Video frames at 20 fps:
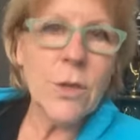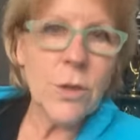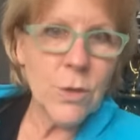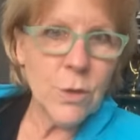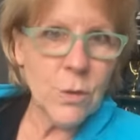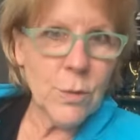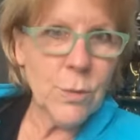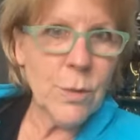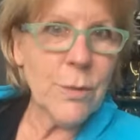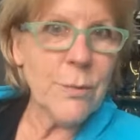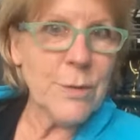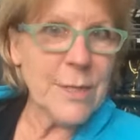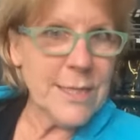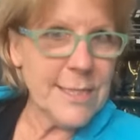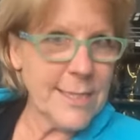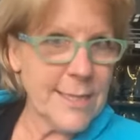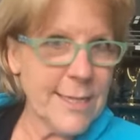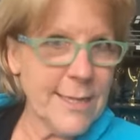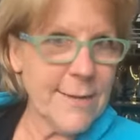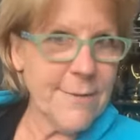you will
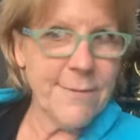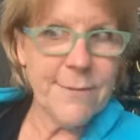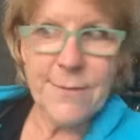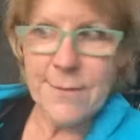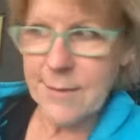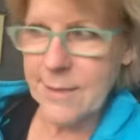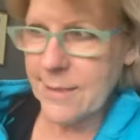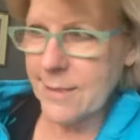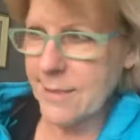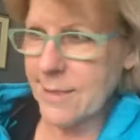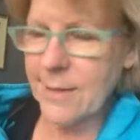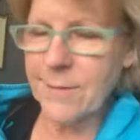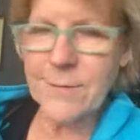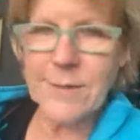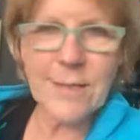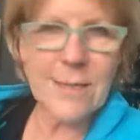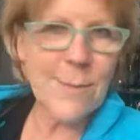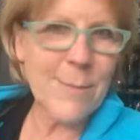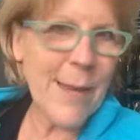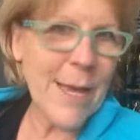receive this
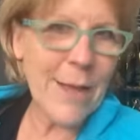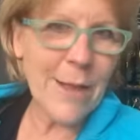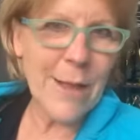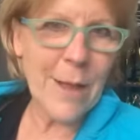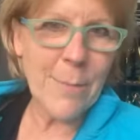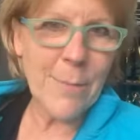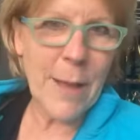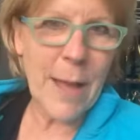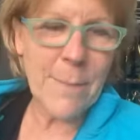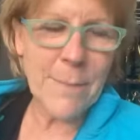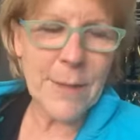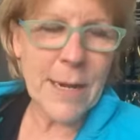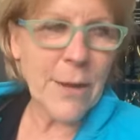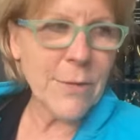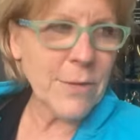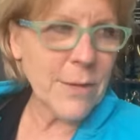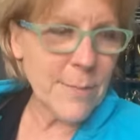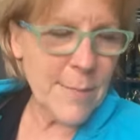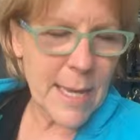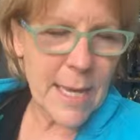gift in the mail. I'll pop it
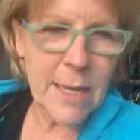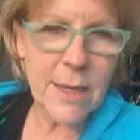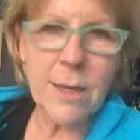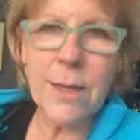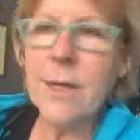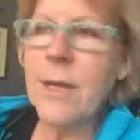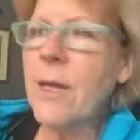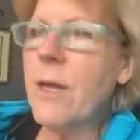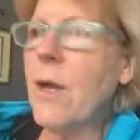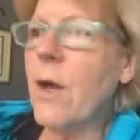out in the mail.